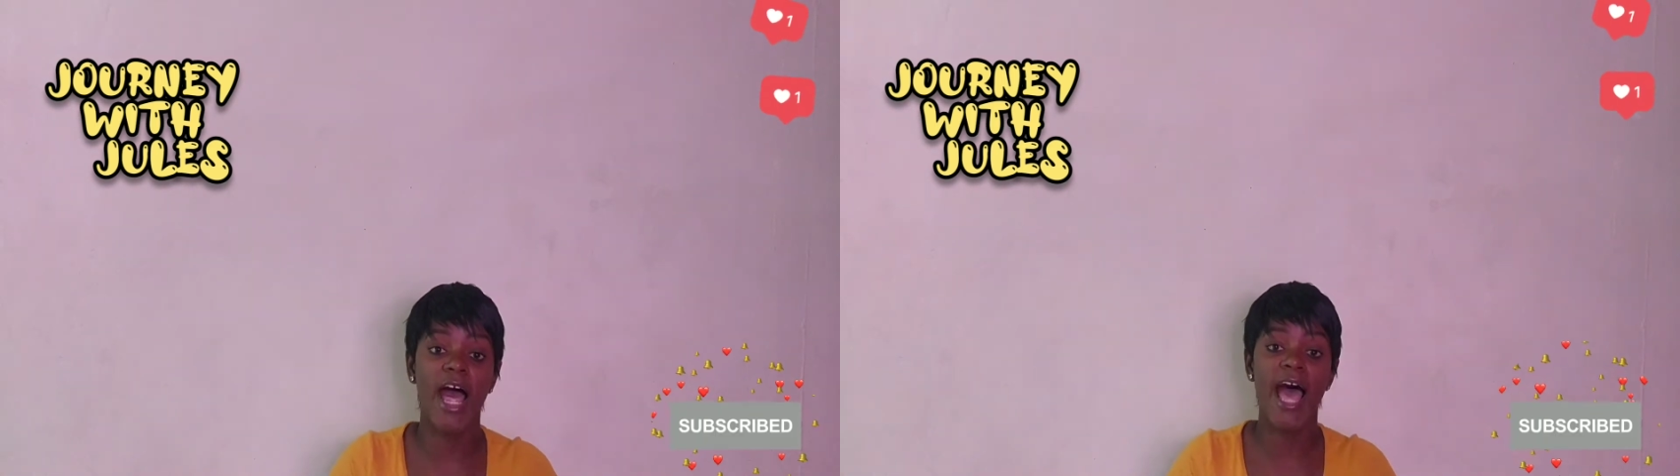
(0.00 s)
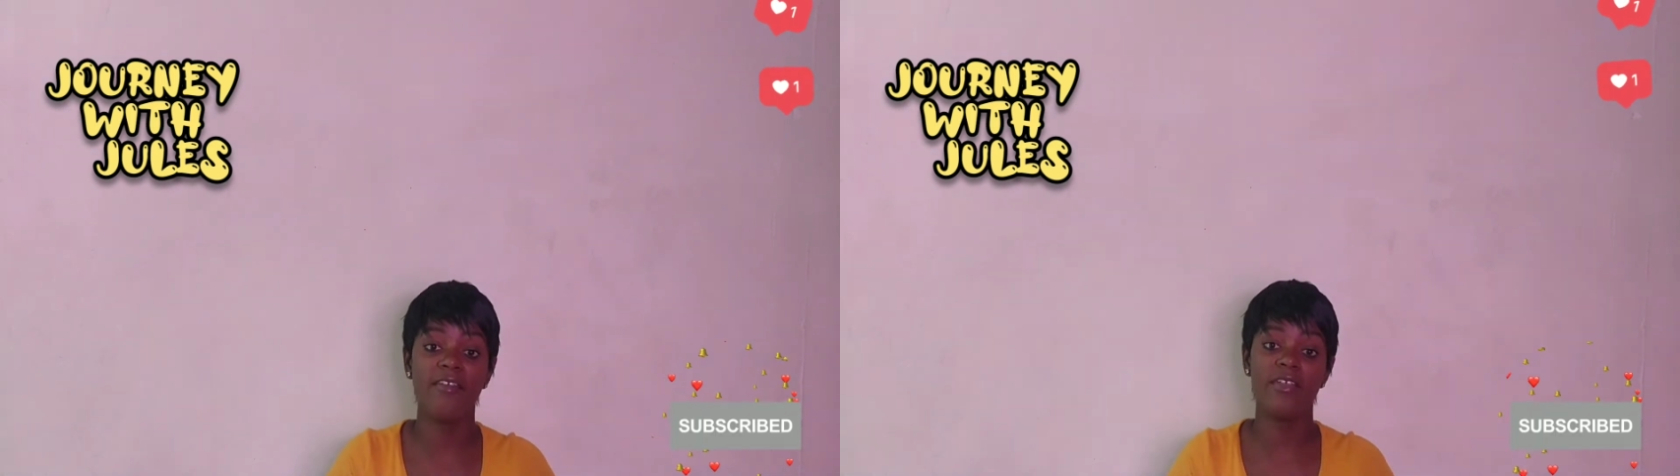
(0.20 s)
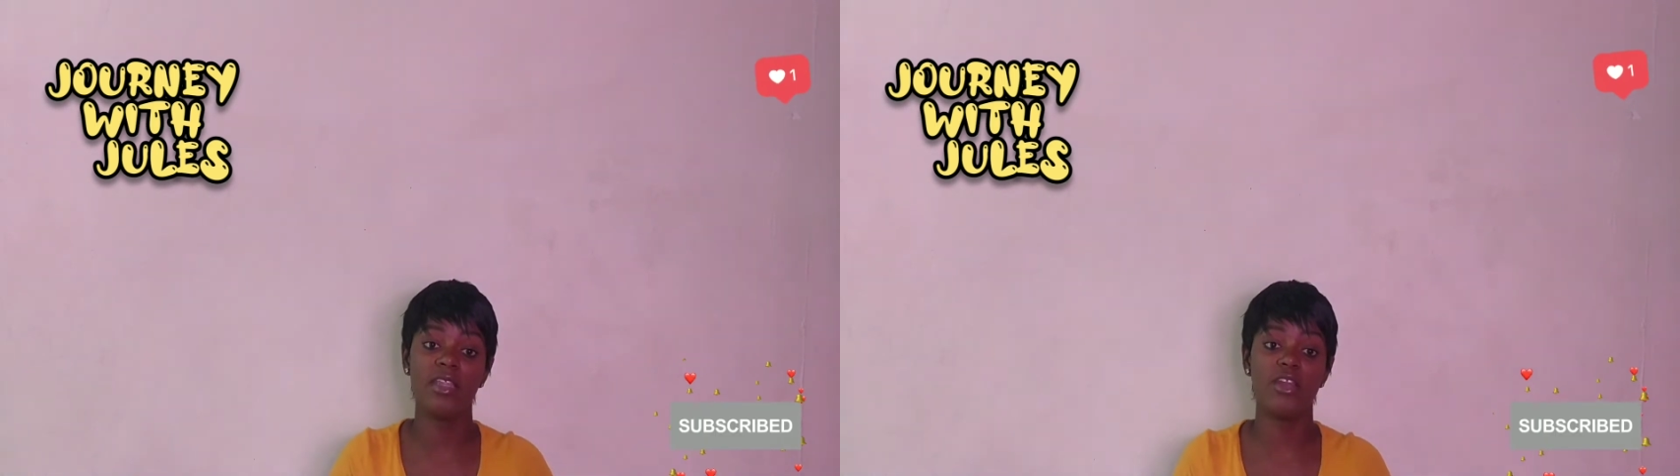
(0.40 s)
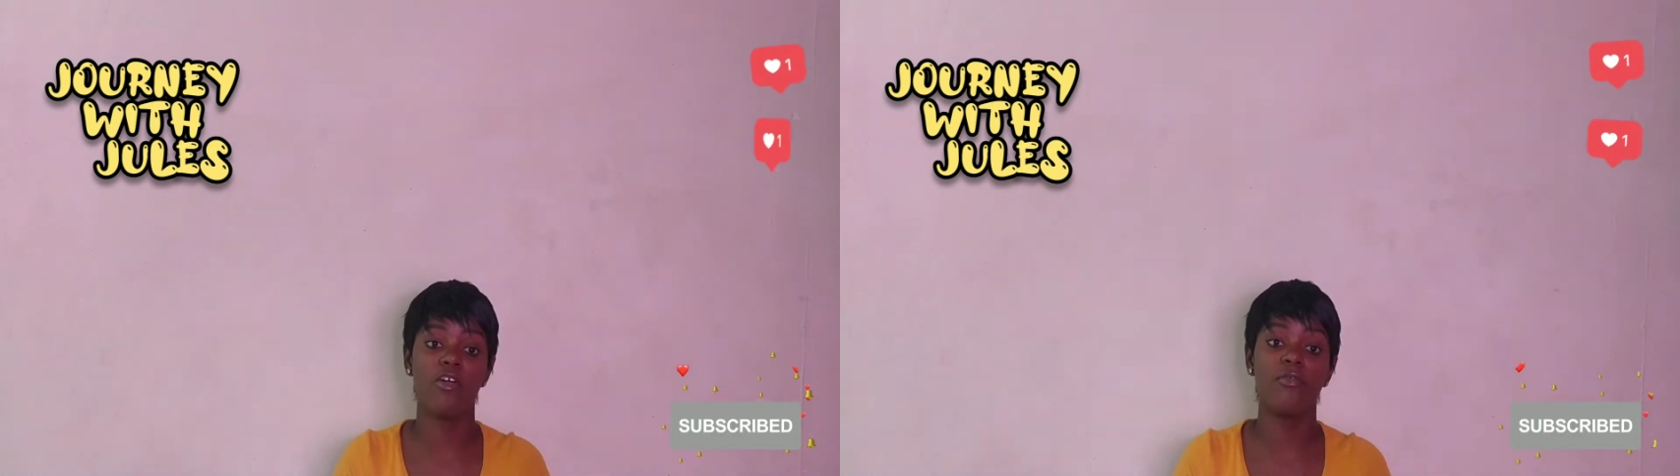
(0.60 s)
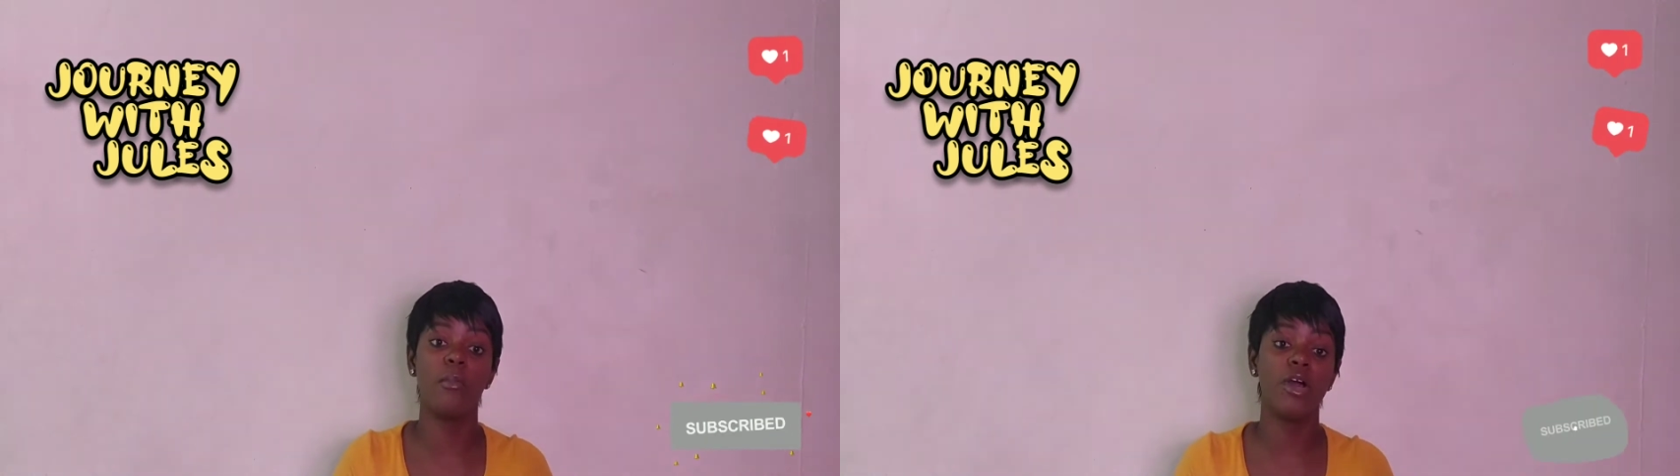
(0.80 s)
having
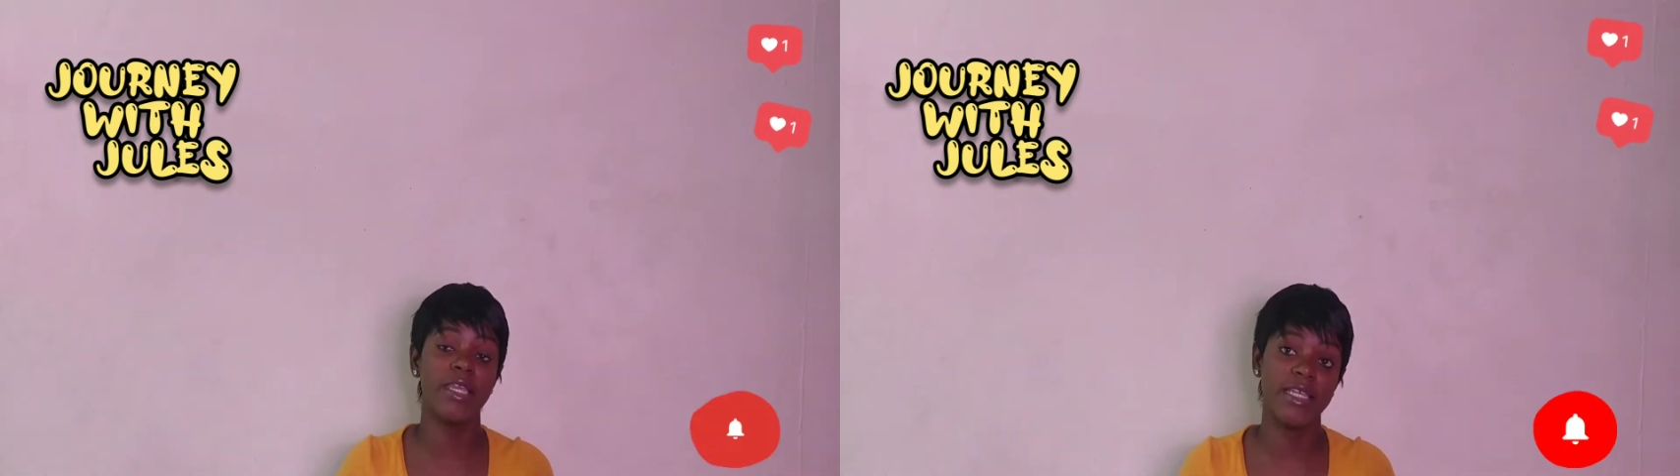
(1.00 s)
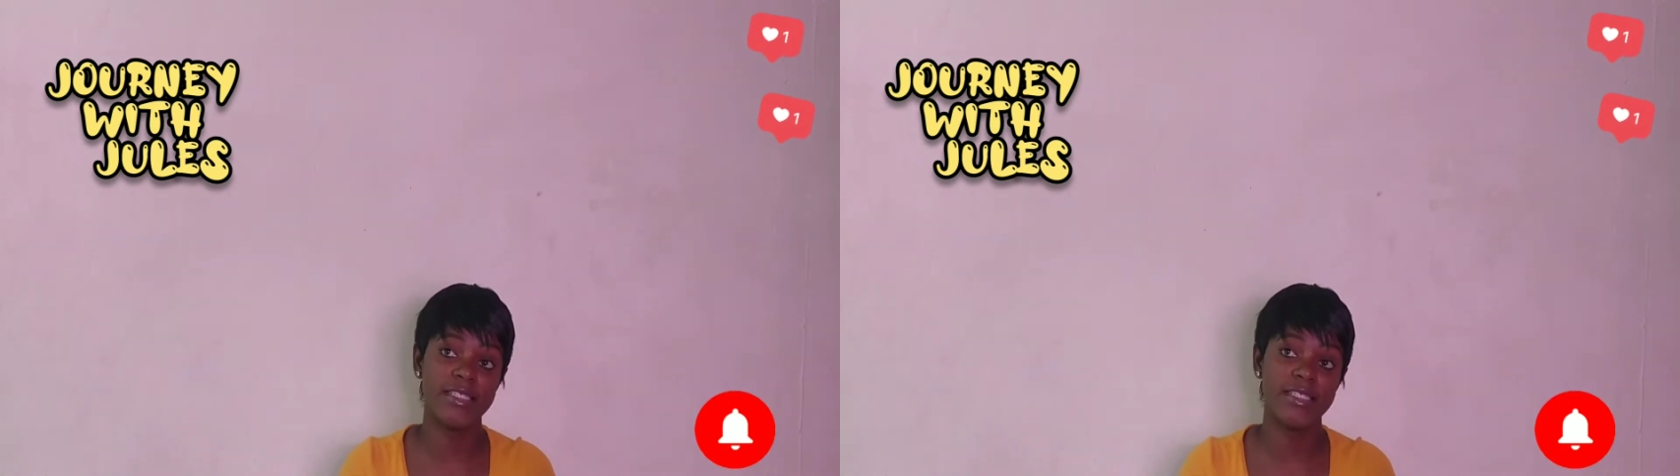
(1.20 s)
enough money